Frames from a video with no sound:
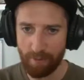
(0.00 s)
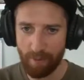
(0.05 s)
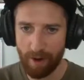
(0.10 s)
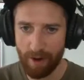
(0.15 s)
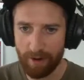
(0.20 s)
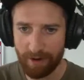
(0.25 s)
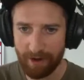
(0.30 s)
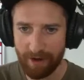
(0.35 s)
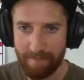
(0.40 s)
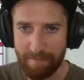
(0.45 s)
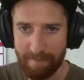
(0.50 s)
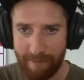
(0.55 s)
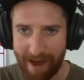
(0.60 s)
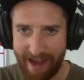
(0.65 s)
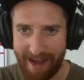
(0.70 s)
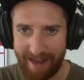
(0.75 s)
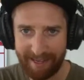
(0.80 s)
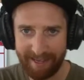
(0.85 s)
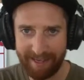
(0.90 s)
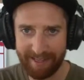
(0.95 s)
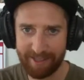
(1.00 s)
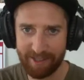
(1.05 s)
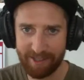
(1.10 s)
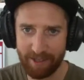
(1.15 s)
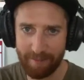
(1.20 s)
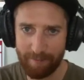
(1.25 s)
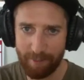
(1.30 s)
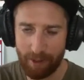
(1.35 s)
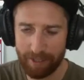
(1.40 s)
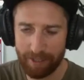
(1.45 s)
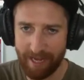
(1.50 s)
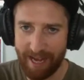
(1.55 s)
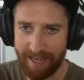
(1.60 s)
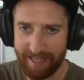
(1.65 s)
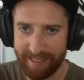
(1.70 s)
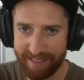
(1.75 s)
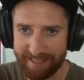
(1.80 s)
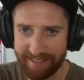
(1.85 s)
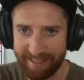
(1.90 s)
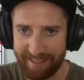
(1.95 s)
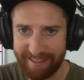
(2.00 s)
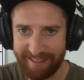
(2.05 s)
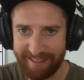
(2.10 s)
welcome back to the podcast.